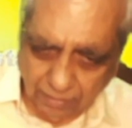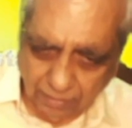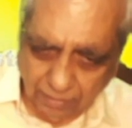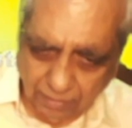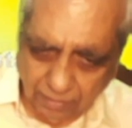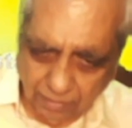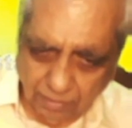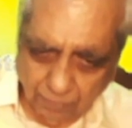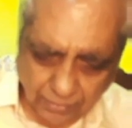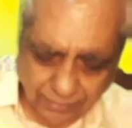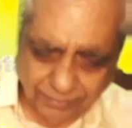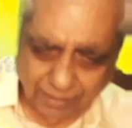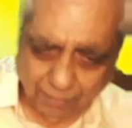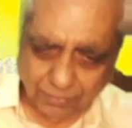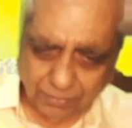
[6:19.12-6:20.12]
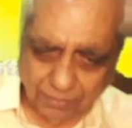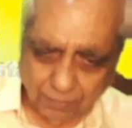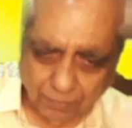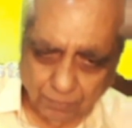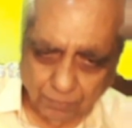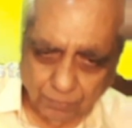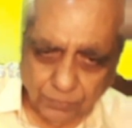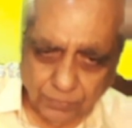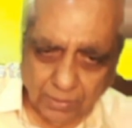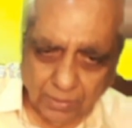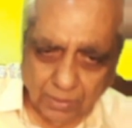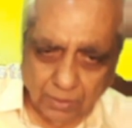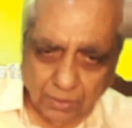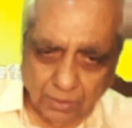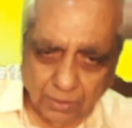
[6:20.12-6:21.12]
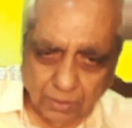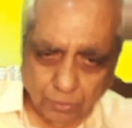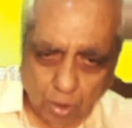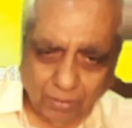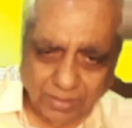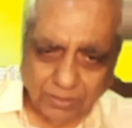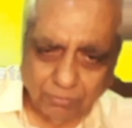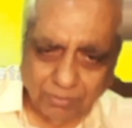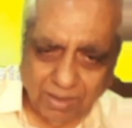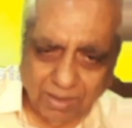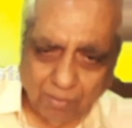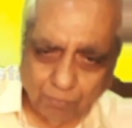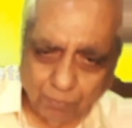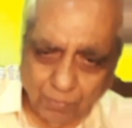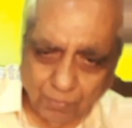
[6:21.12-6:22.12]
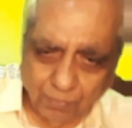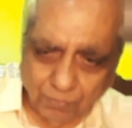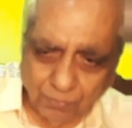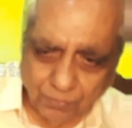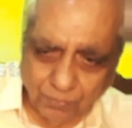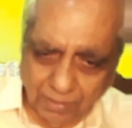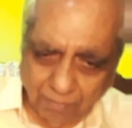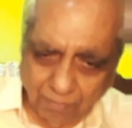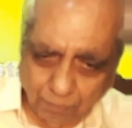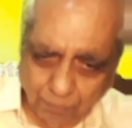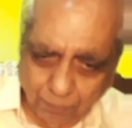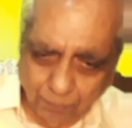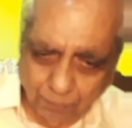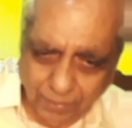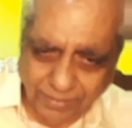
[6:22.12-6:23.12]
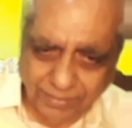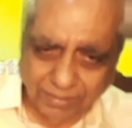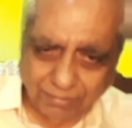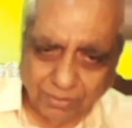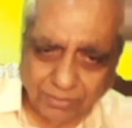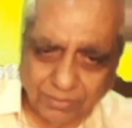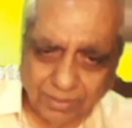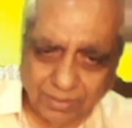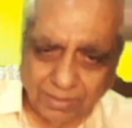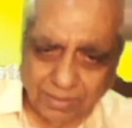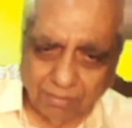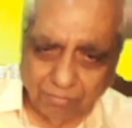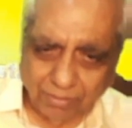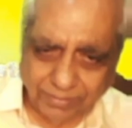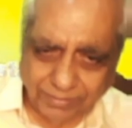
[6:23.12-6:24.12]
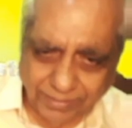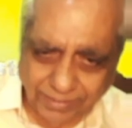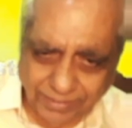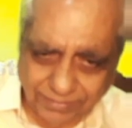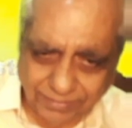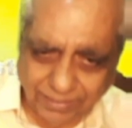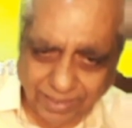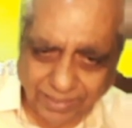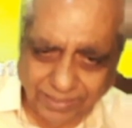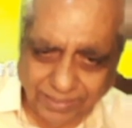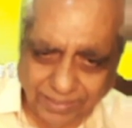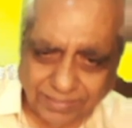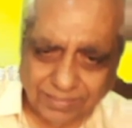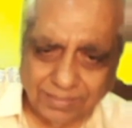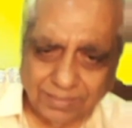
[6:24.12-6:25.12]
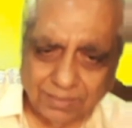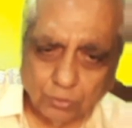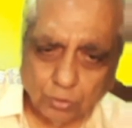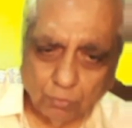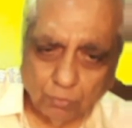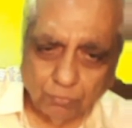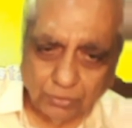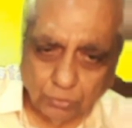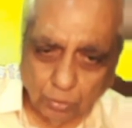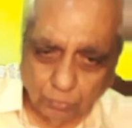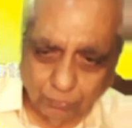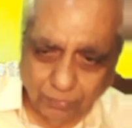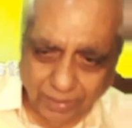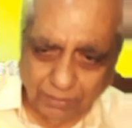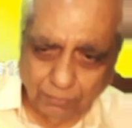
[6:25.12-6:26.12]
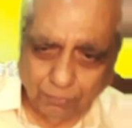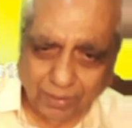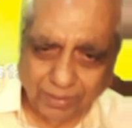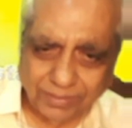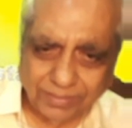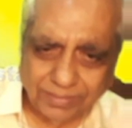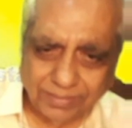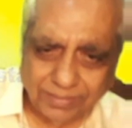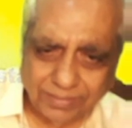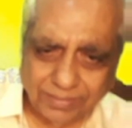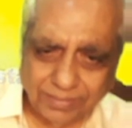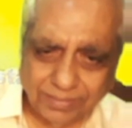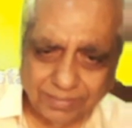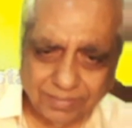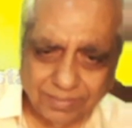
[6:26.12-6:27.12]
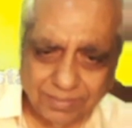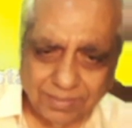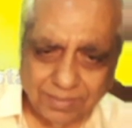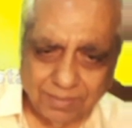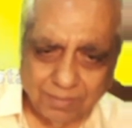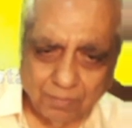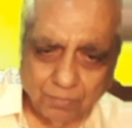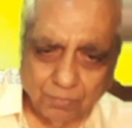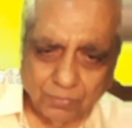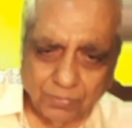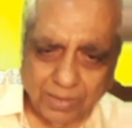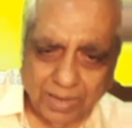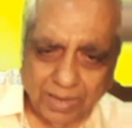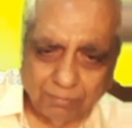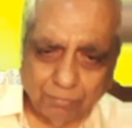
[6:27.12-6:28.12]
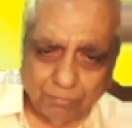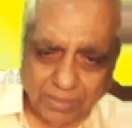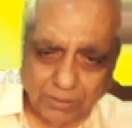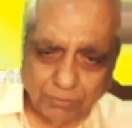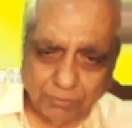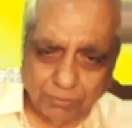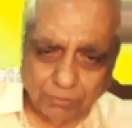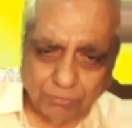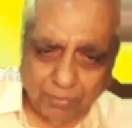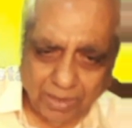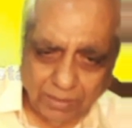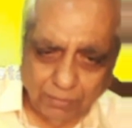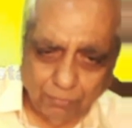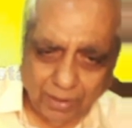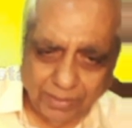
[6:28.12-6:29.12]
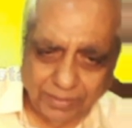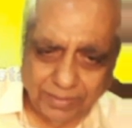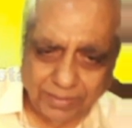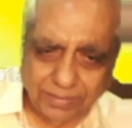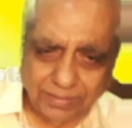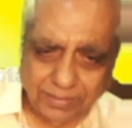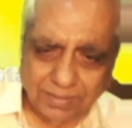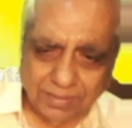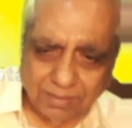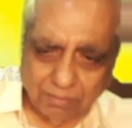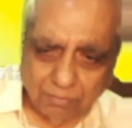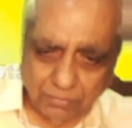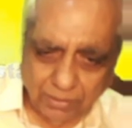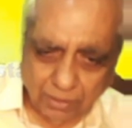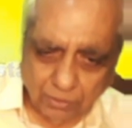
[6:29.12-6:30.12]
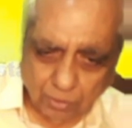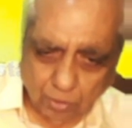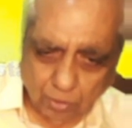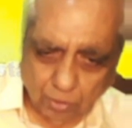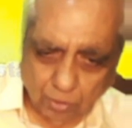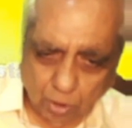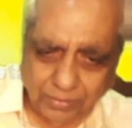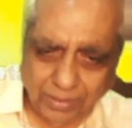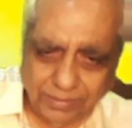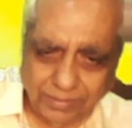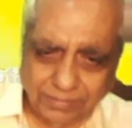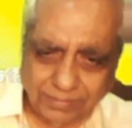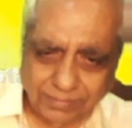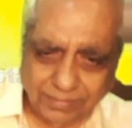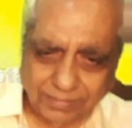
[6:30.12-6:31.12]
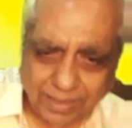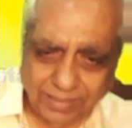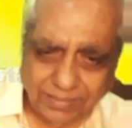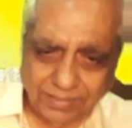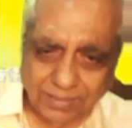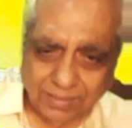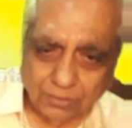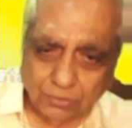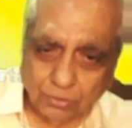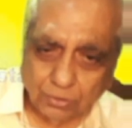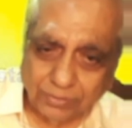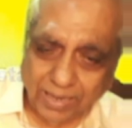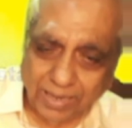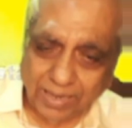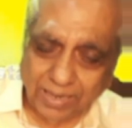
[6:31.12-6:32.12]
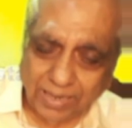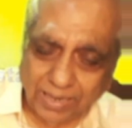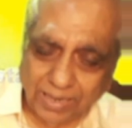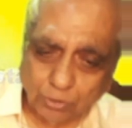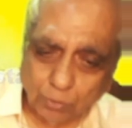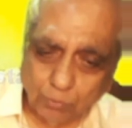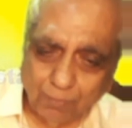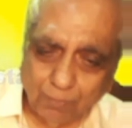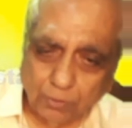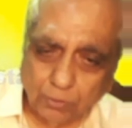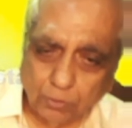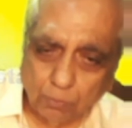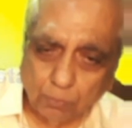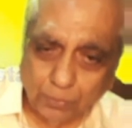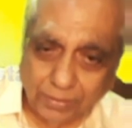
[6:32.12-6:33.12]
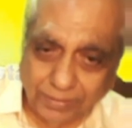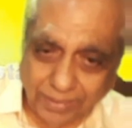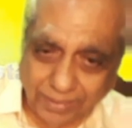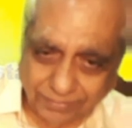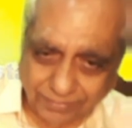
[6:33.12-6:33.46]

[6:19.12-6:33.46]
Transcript: concept. Now once we have made the equation, whether it is right, so we should verify it. And once we have verified it, we are confident it is right, so then we should be able to predict